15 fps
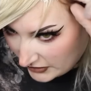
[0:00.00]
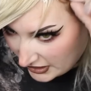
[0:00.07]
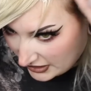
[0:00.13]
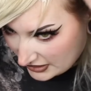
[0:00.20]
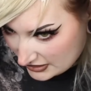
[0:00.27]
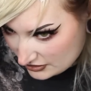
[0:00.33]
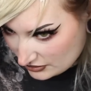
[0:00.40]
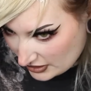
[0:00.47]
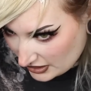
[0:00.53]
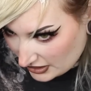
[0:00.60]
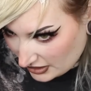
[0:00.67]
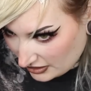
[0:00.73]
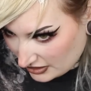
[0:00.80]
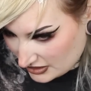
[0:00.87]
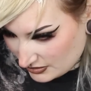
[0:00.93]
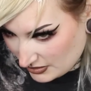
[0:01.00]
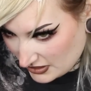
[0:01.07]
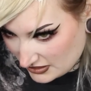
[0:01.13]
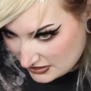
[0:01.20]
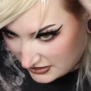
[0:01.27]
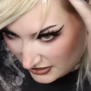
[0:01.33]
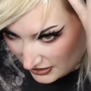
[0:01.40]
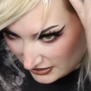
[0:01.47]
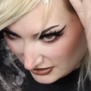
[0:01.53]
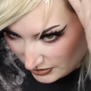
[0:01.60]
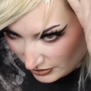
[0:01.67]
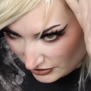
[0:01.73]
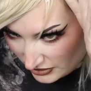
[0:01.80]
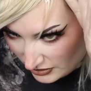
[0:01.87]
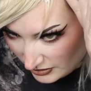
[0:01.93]
Like this right here, this piece is not
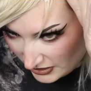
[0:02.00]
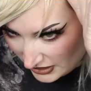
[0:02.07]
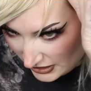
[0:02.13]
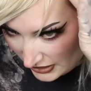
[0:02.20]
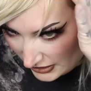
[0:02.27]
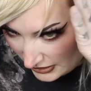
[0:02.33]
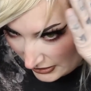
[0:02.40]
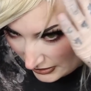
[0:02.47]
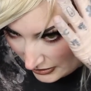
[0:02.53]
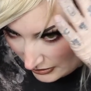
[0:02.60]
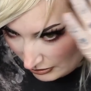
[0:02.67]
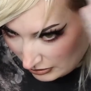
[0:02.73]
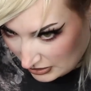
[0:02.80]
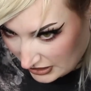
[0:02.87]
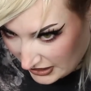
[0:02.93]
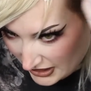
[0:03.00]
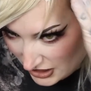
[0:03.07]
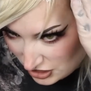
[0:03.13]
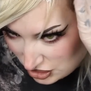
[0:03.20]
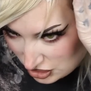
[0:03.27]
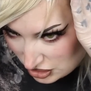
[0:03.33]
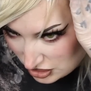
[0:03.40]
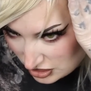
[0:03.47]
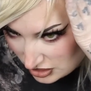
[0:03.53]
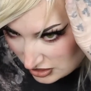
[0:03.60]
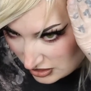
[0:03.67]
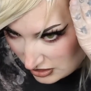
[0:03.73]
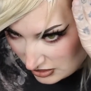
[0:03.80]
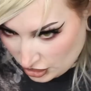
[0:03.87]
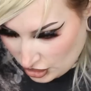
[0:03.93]
supposed to be bleached.
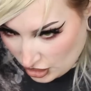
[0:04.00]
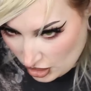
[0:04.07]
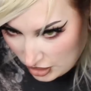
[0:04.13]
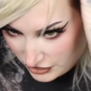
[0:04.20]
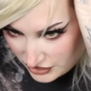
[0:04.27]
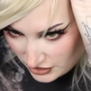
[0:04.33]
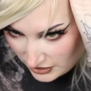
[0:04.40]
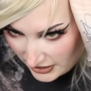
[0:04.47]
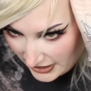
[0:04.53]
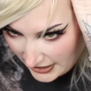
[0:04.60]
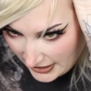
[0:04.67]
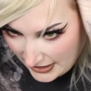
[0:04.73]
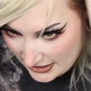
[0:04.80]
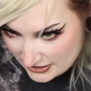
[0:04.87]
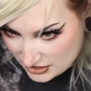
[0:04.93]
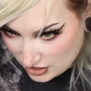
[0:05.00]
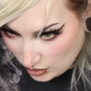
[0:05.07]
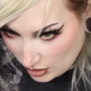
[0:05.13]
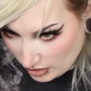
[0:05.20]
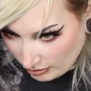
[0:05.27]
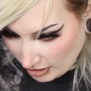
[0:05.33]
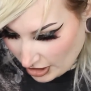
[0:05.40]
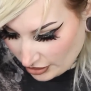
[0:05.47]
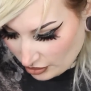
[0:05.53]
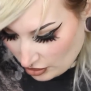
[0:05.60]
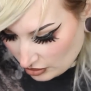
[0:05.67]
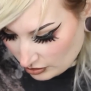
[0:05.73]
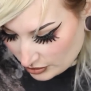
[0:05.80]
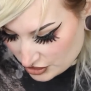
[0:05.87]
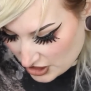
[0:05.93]
You could also get a squirt
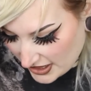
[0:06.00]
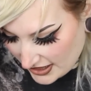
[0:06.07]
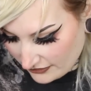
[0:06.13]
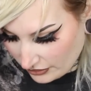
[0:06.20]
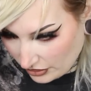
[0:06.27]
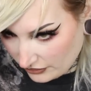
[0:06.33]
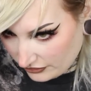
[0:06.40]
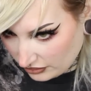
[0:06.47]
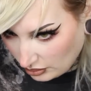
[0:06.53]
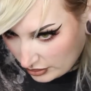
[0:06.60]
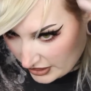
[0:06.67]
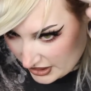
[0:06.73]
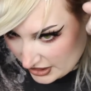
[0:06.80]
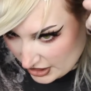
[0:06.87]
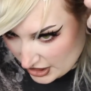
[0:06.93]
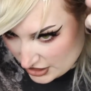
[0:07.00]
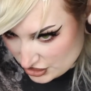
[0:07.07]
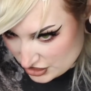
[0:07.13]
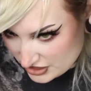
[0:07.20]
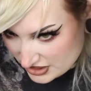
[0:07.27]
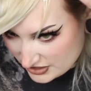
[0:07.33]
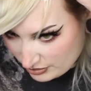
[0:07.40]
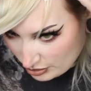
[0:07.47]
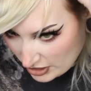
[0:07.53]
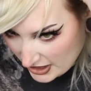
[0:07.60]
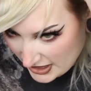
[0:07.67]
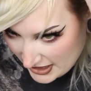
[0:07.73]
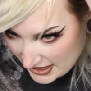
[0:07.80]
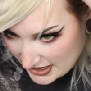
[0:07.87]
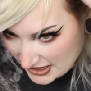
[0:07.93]
bottle, which I have on the floor here, and just
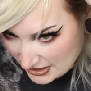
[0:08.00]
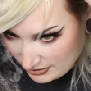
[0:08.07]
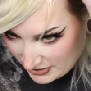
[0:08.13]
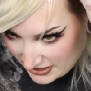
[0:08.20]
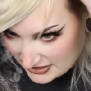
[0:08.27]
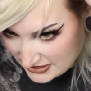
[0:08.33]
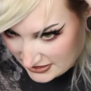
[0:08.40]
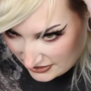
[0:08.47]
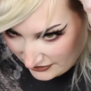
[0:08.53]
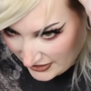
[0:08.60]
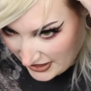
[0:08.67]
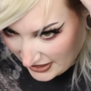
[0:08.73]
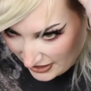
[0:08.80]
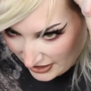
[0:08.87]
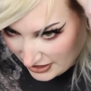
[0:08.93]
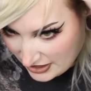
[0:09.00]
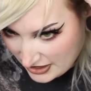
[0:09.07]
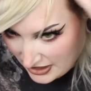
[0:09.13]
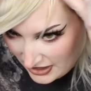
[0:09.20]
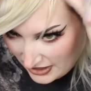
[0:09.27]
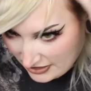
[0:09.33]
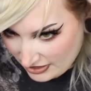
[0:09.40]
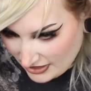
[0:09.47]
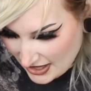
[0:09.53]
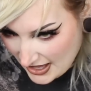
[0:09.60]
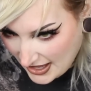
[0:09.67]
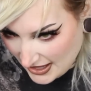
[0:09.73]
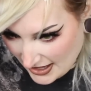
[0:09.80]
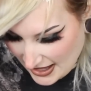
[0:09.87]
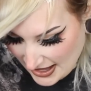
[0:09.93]
spray any pieces of hair
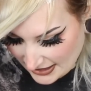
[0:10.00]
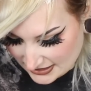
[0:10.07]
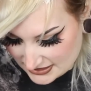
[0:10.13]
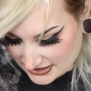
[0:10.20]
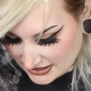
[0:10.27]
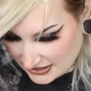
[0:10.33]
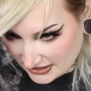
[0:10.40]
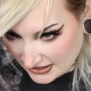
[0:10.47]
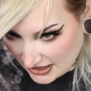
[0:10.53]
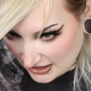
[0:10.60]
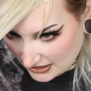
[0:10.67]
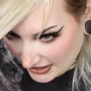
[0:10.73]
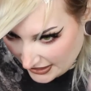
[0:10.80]
that accidentally got